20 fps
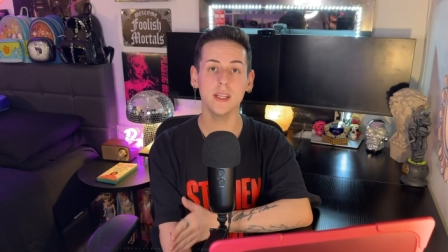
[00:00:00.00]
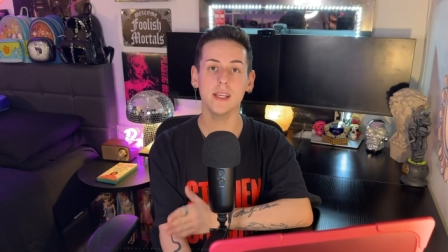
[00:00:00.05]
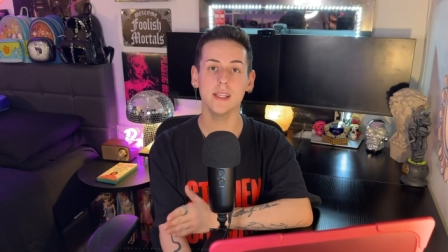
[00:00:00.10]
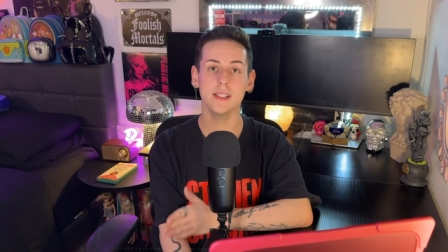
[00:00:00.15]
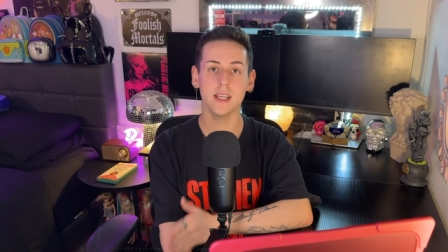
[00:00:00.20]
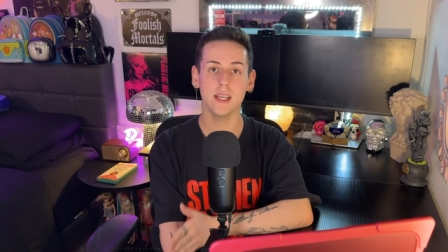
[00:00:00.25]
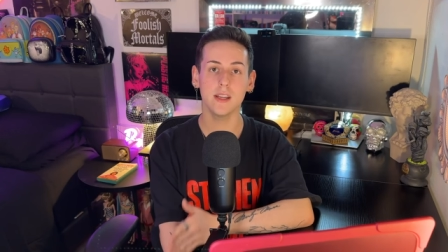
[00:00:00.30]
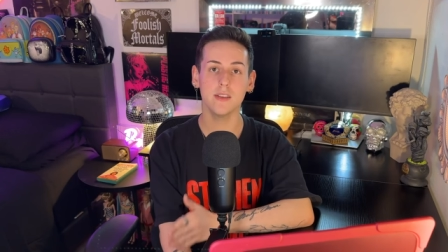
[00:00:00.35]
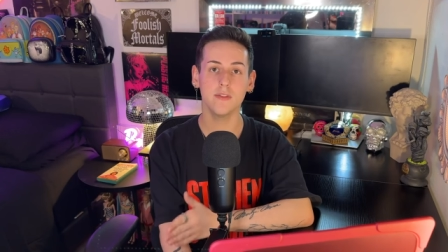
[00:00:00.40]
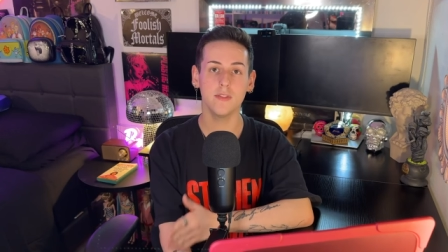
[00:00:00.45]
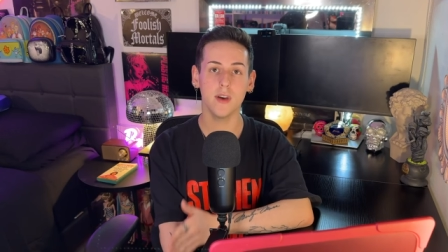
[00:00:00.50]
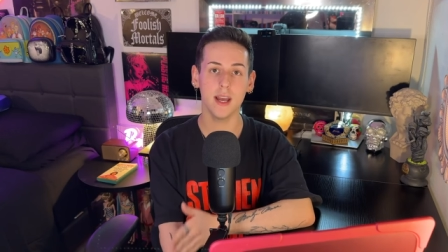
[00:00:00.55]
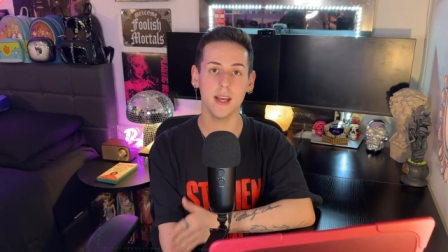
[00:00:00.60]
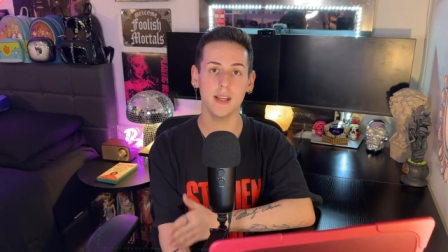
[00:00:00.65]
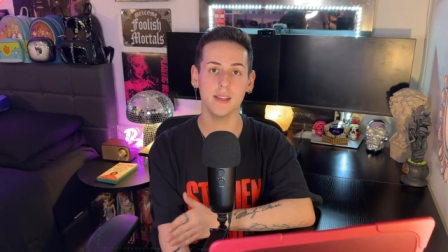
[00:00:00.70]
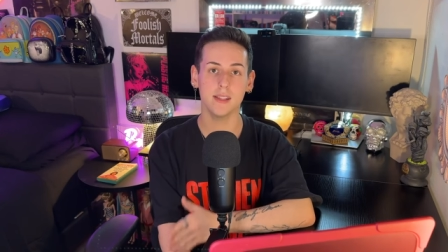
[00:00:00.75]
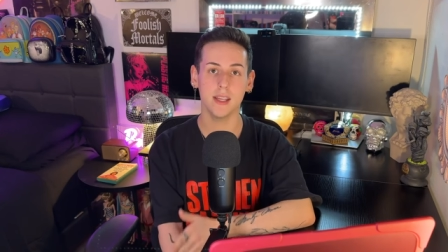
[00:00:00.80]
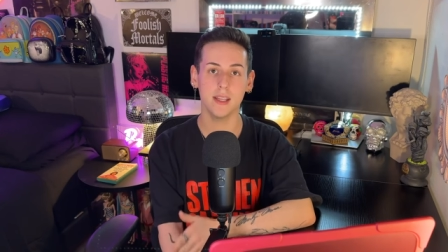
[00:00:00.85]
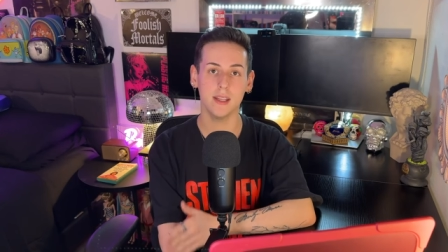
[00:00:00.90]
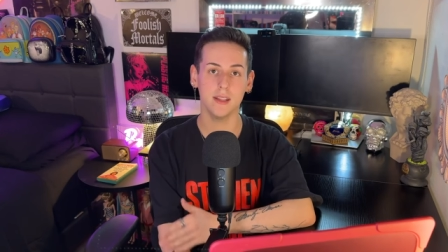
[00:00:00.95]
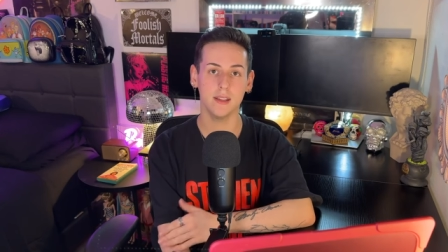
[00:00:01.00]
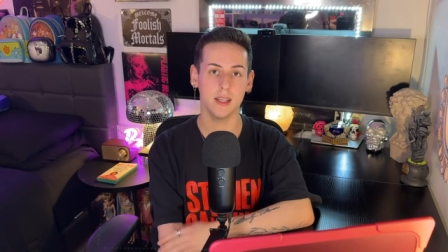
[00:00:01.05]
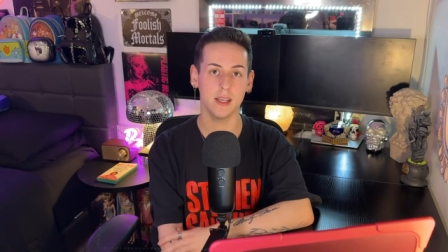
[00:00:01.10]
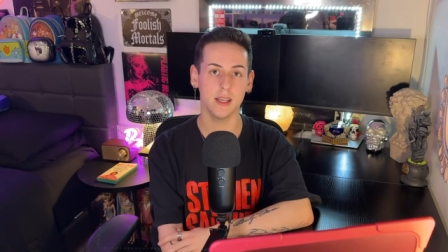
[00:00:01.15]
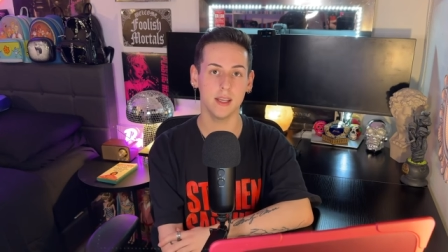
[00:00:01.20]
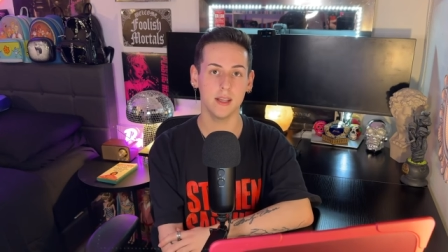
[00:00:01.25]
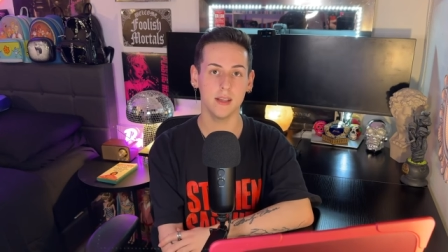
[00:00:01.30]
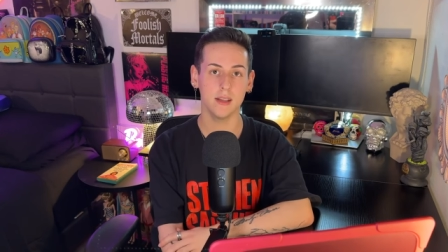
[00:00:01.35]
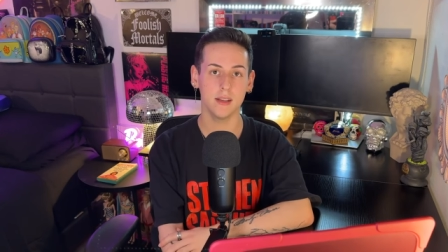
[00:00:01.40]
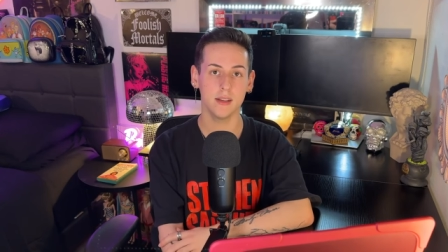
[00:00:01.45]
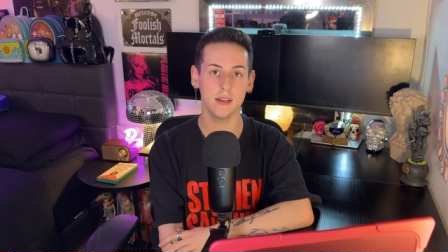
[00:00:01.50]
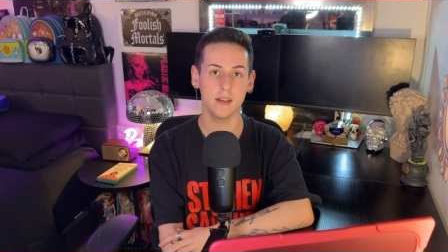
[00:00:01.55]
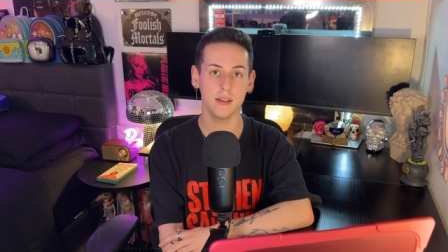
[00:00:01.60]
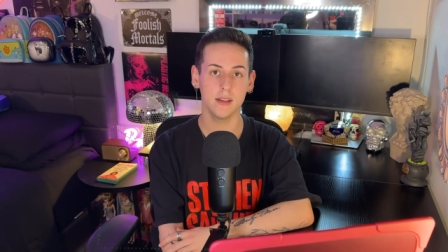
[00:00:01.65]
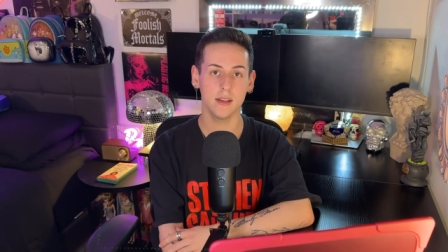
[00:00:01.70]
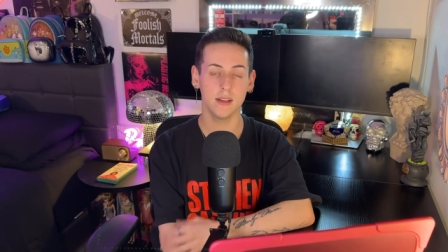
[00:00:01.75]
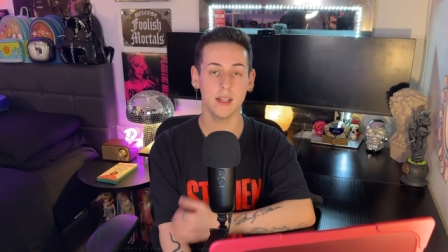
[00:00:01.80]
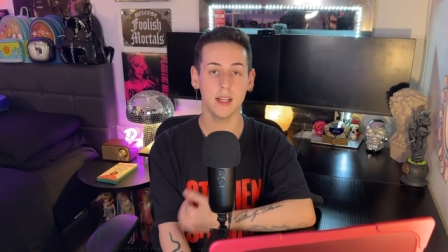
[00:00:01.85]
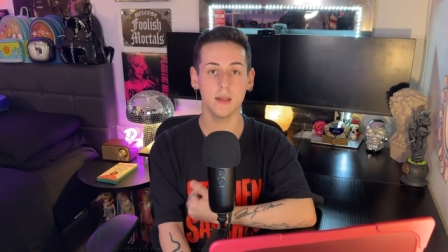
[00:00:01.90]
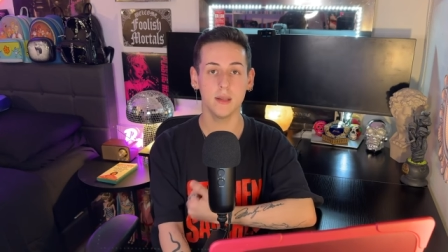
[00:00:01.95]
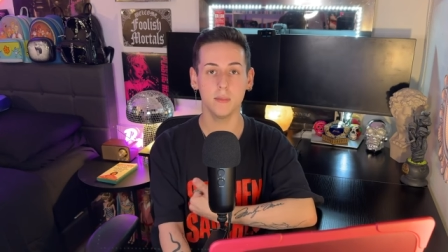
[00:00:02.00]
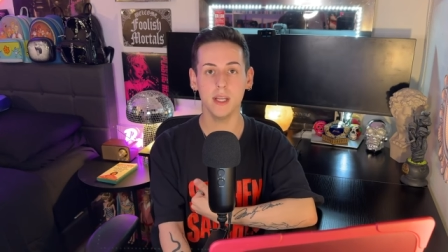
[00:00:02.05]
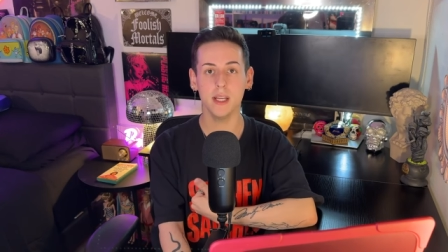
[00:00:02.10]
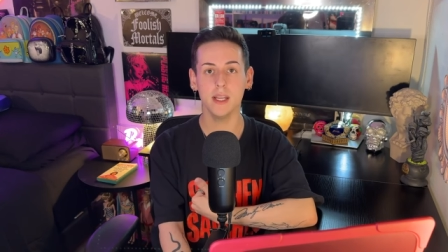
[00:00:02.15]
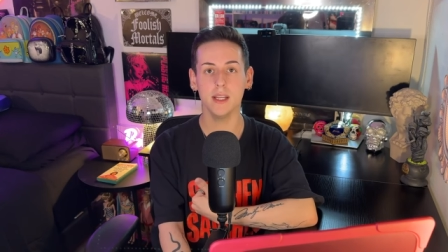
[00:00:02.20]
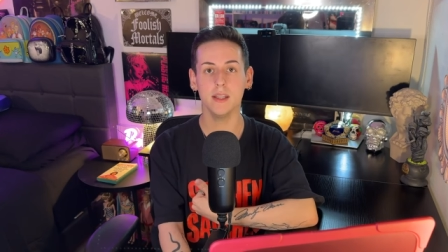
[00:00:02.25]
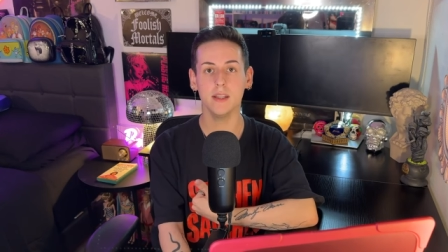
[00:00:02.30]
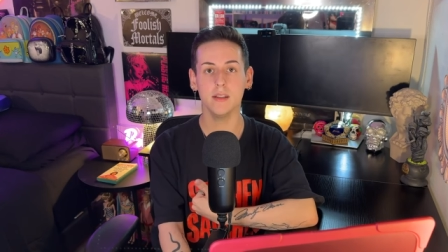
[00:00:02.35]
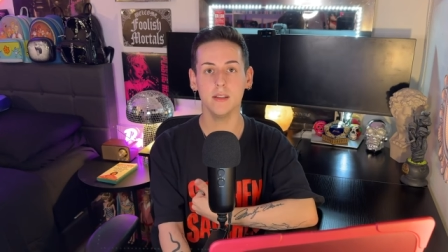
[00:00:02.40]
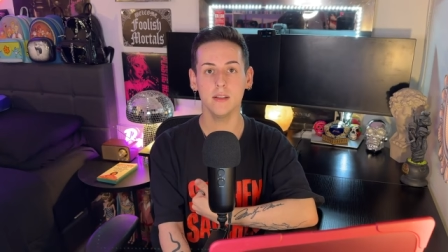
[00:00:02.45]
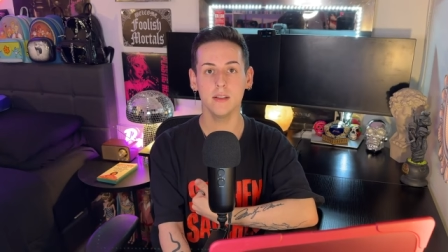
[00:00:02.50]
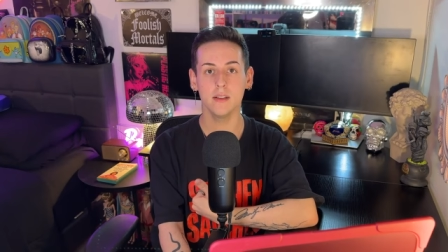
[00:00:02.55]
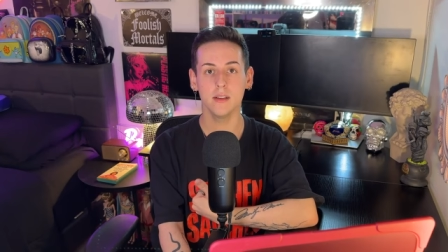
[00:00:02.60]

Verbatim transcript: identify as anything, then me,